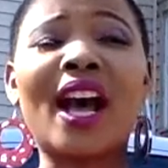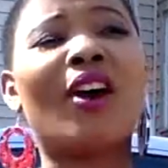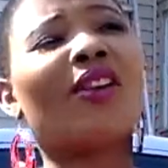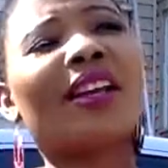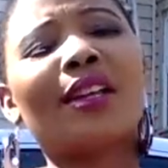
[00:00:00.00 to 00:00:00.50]
I
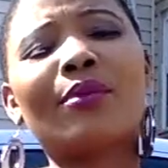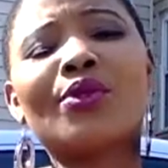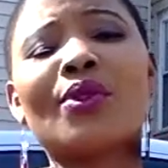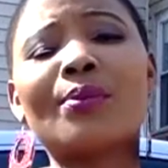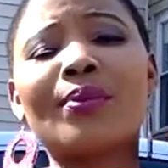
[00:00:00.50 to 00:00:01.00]
heard like in
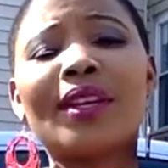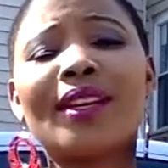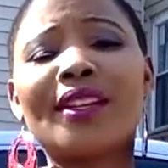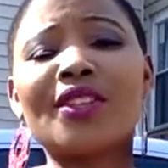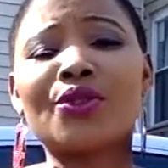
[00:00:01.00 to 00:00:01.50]

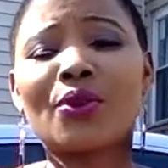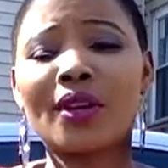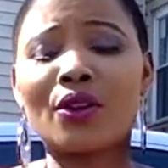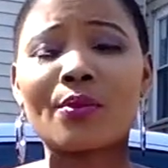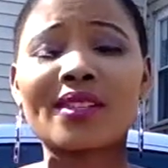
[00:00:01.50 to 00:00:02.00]
Mozambique they destroyed
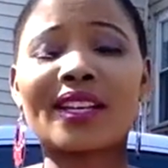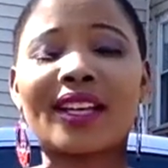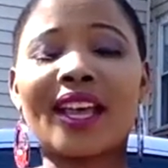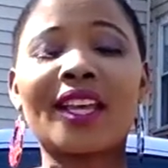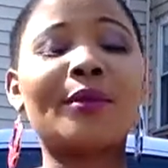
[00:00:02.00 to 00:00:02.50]
almost like
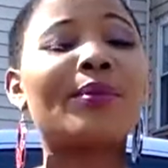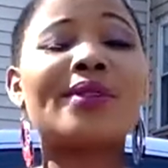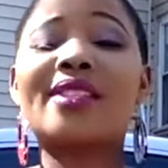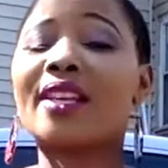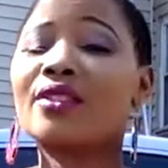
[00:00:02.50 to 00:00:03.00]

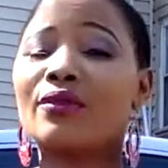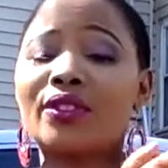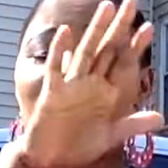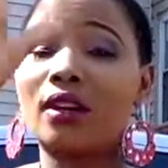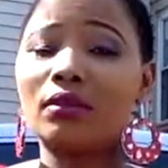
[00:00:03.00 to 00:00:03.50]
80% of
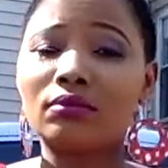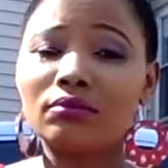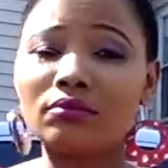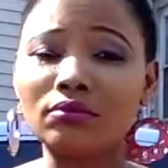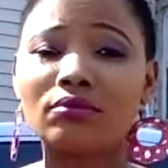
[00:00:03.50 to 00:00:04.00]
the
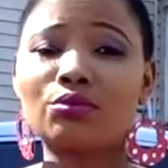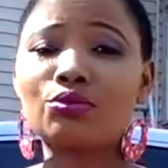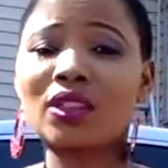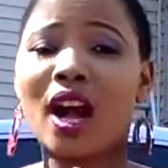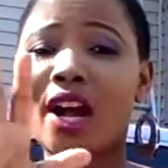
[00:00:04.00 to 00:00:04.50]

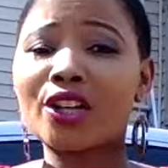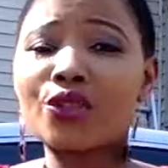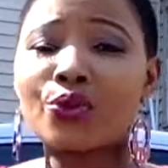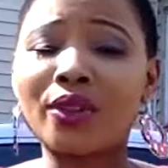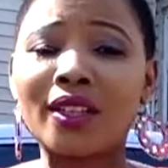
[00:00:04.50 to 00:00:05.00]

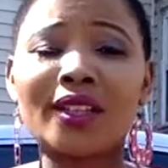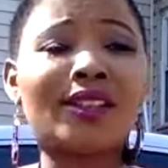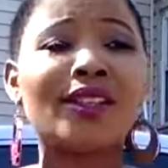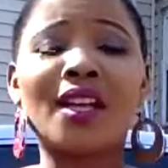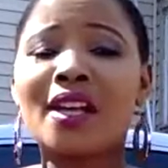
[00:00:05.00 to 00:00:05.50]

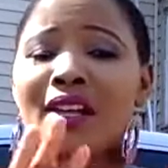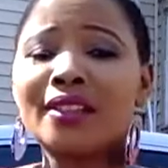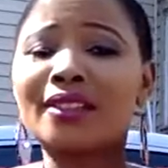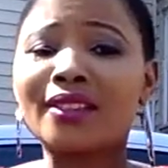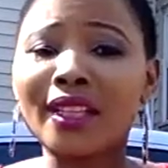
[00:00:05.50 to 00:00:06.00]
country
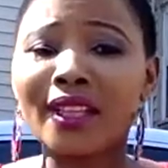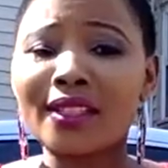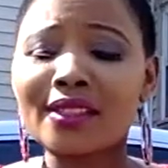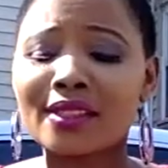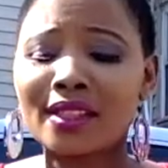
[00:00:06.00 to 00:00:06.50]

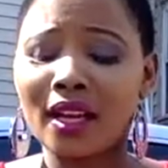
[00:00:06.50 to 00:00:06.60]
things.